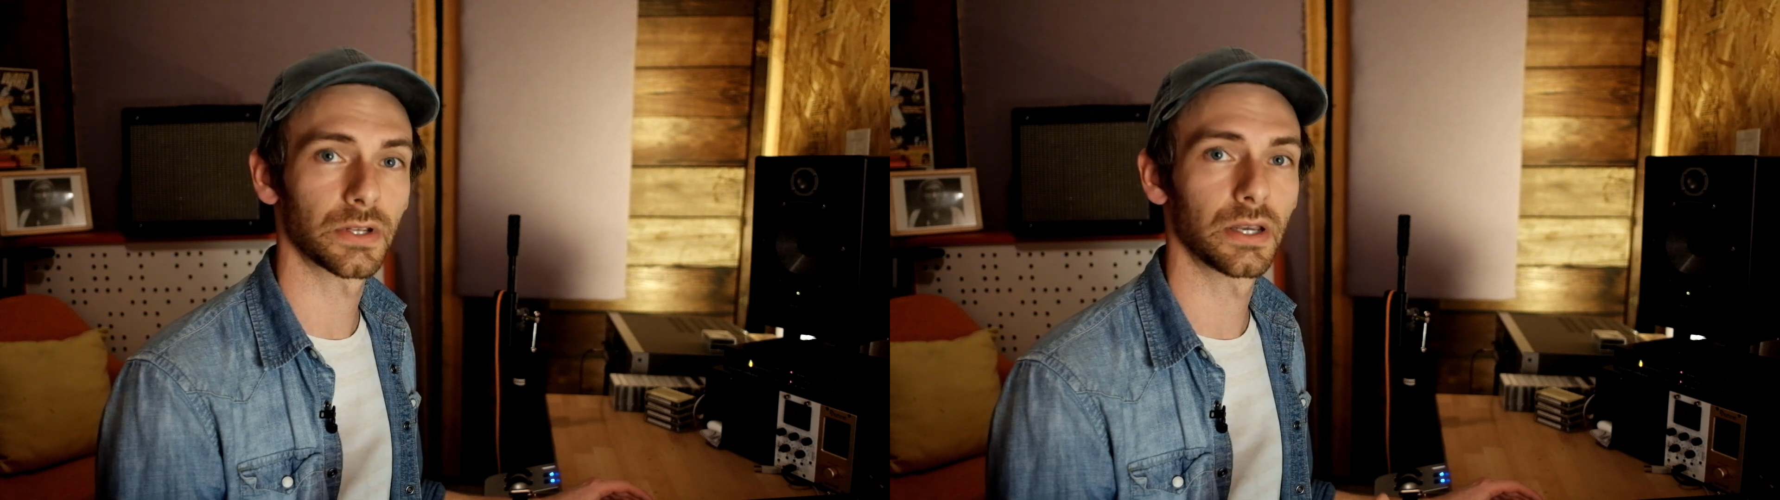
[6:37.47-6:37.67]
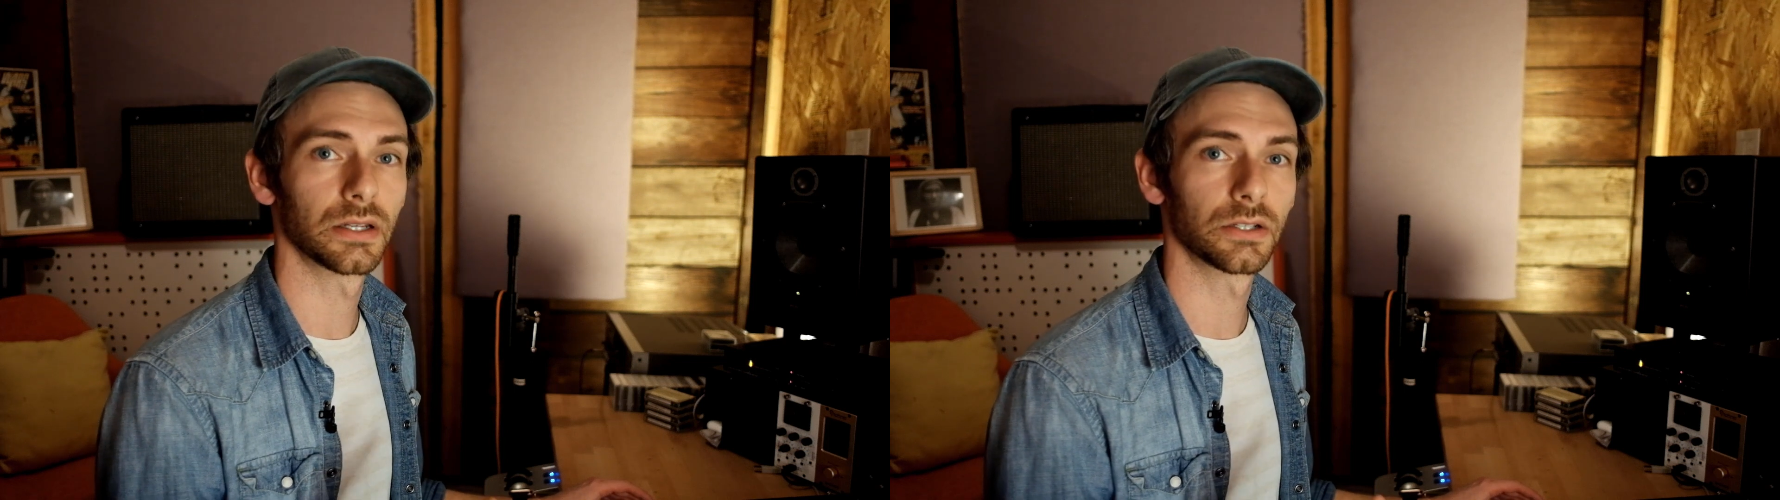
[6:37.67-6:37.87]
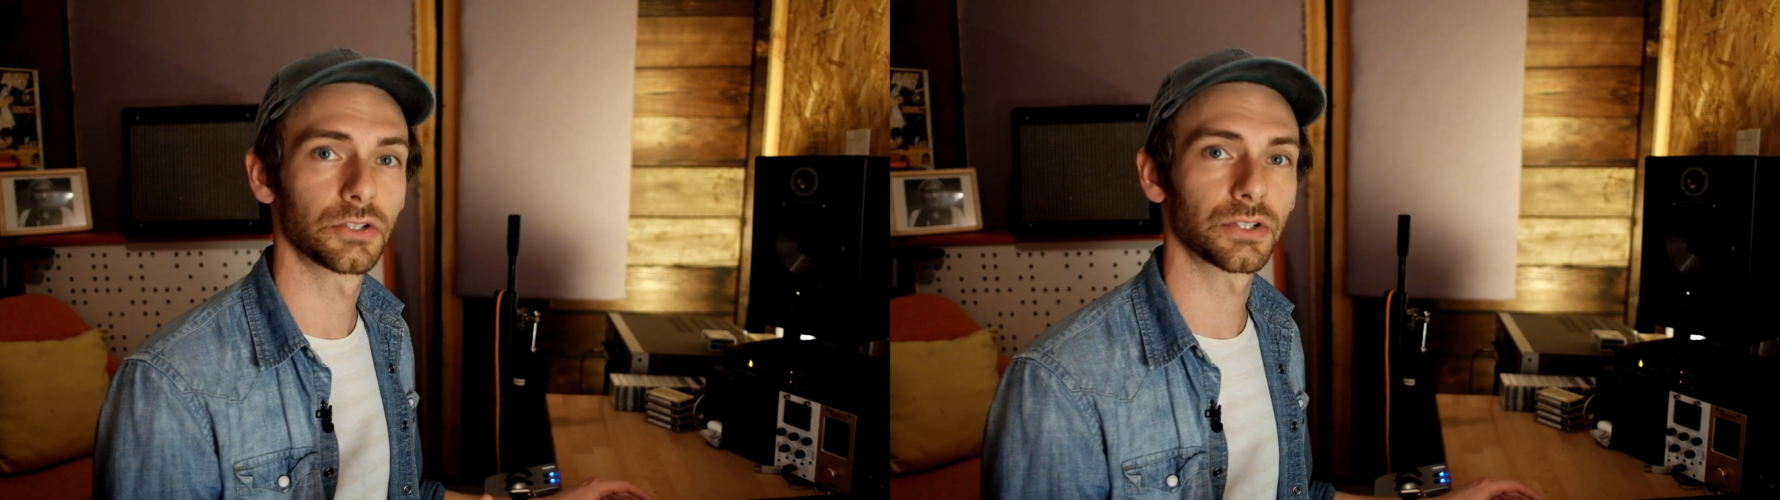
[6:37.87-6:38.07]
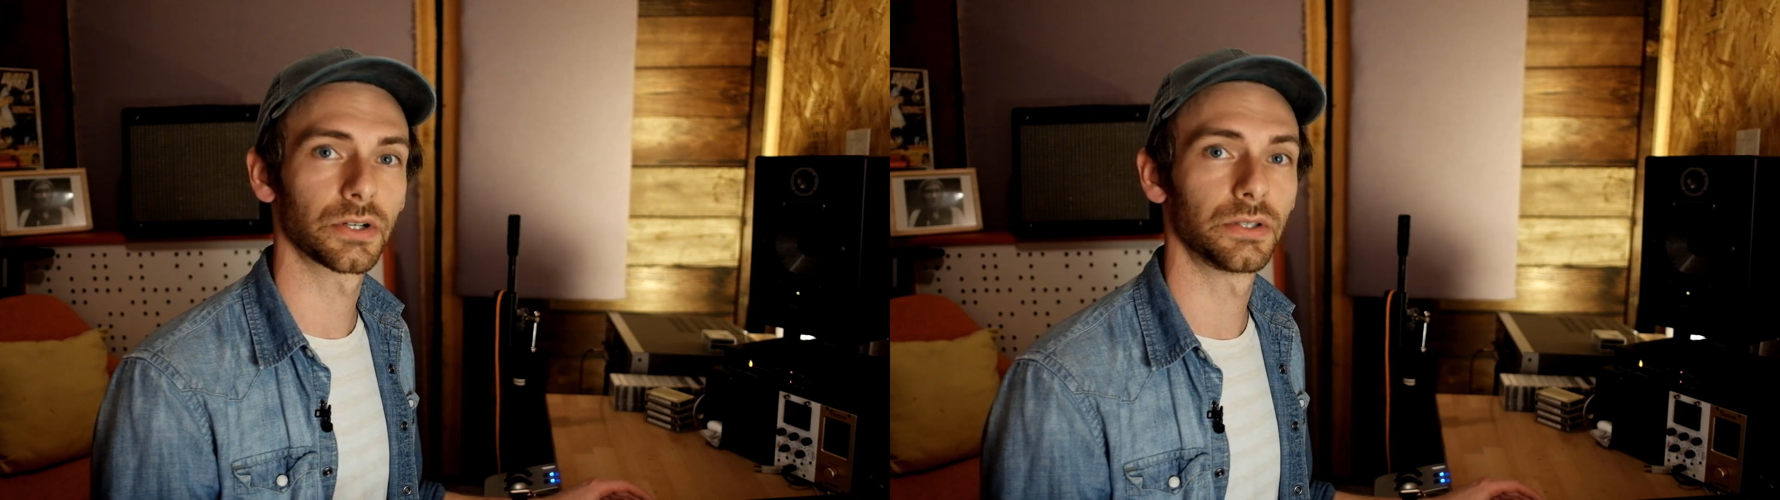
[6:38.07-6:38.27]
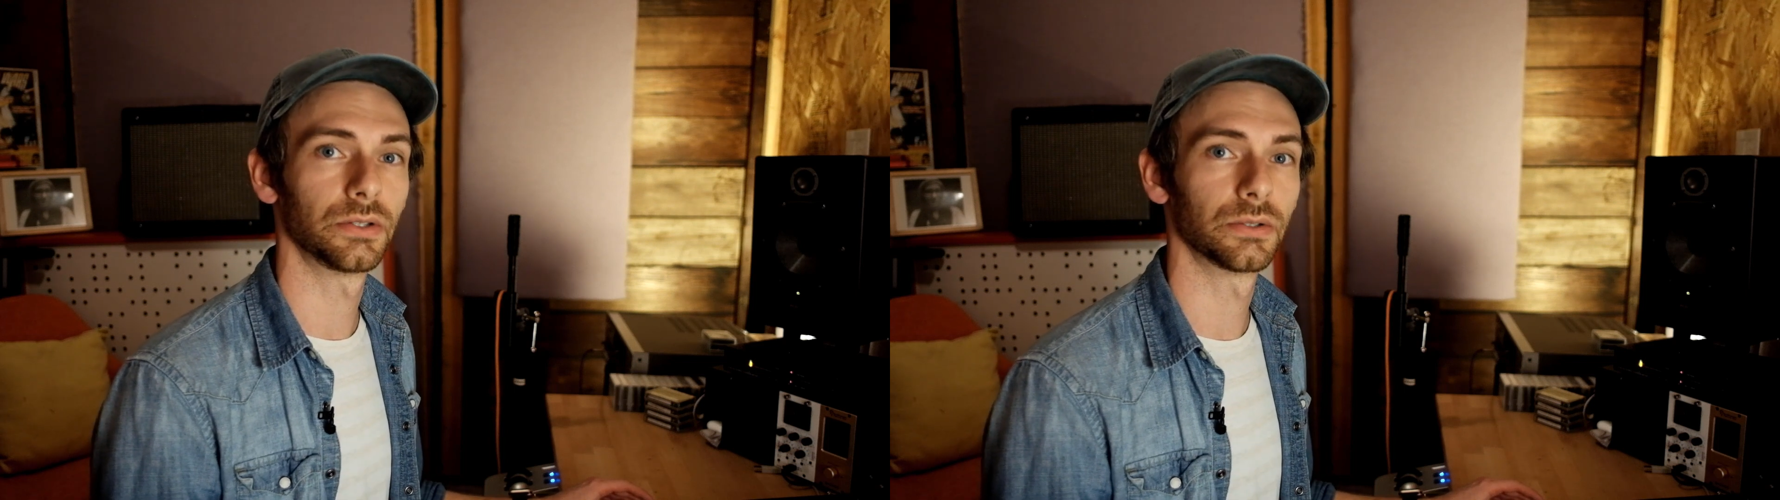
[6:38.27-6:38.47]
and show
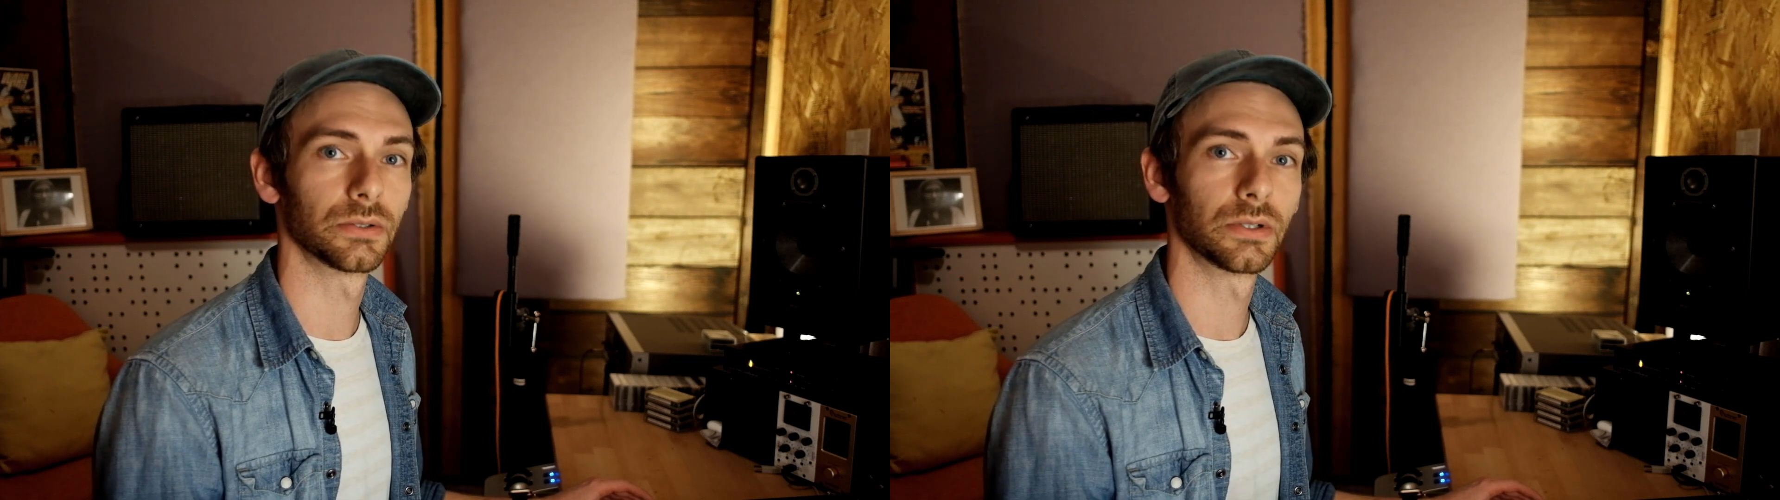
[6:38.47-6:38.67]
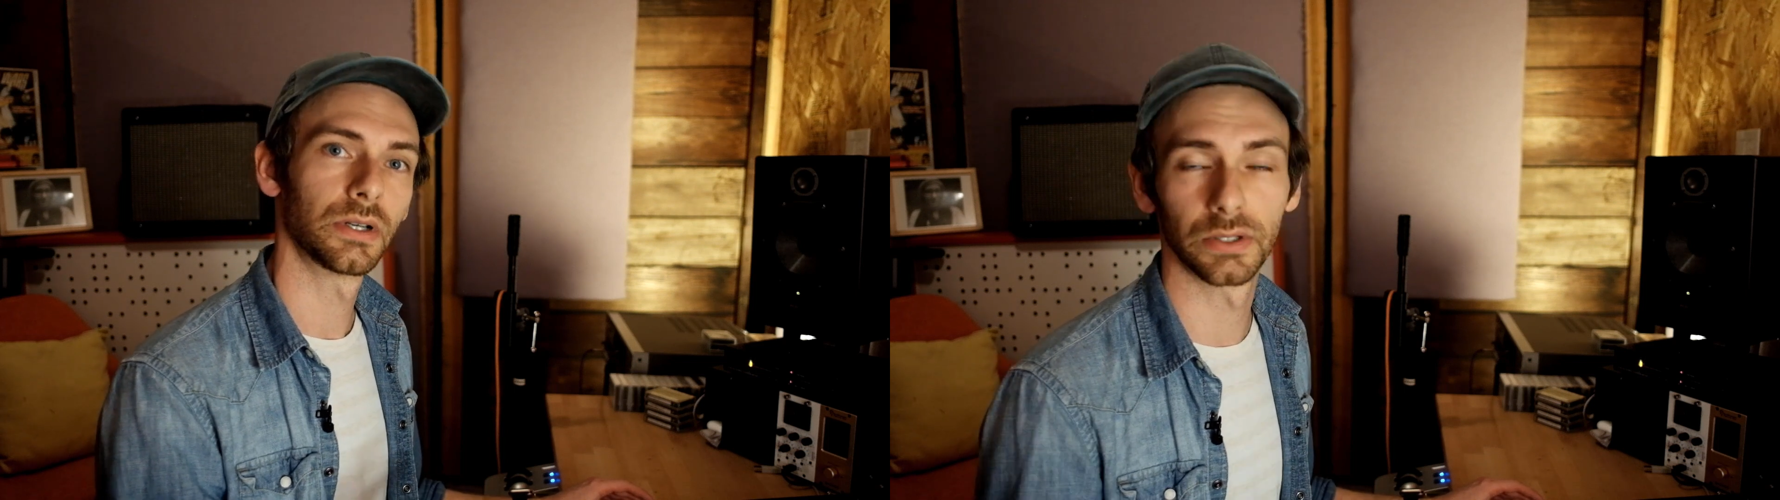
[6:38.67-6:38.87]
you